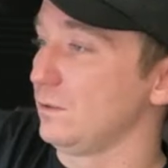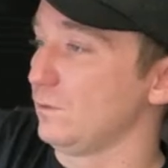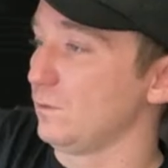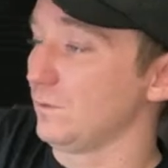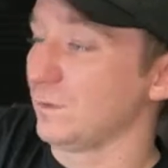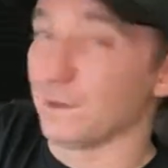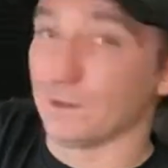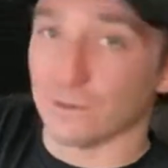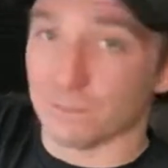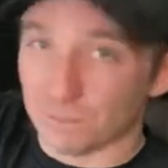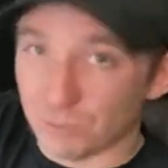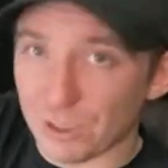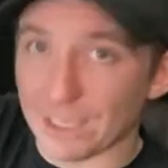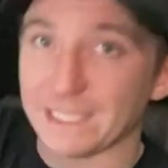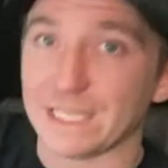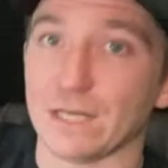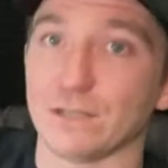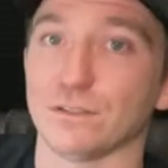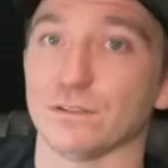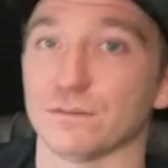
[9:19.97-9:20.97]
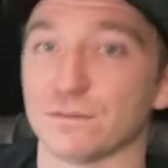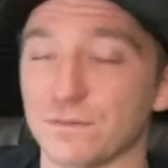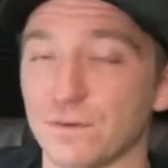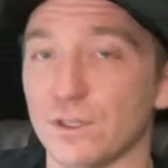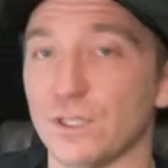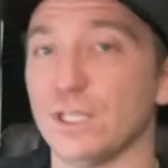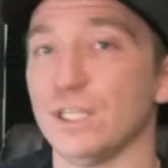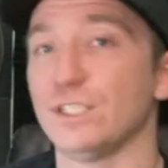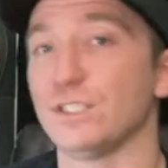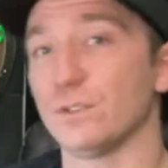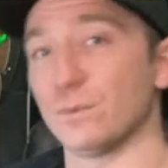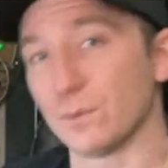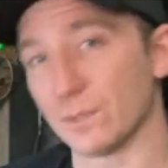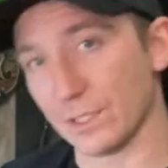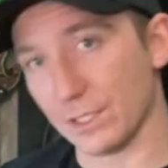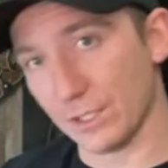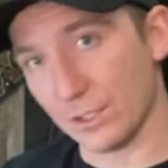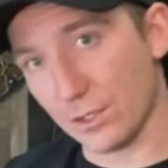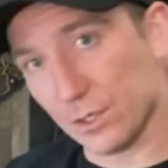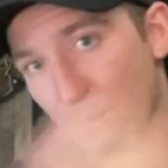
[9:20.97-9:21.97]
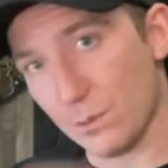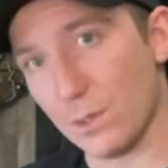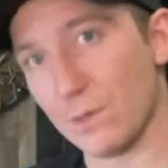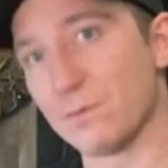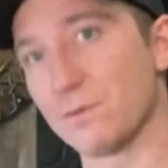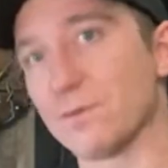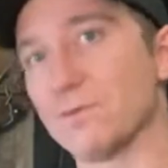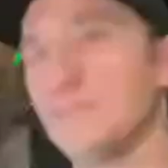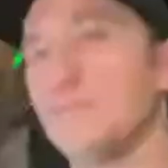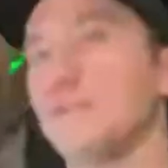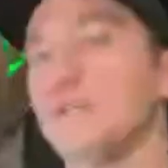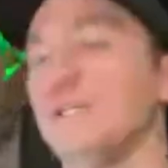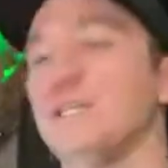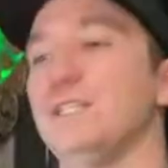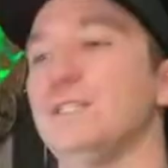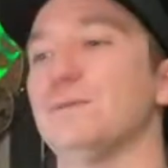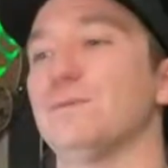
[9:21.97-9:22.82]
we'll be able to break down your footage, and we're gonna go over footage,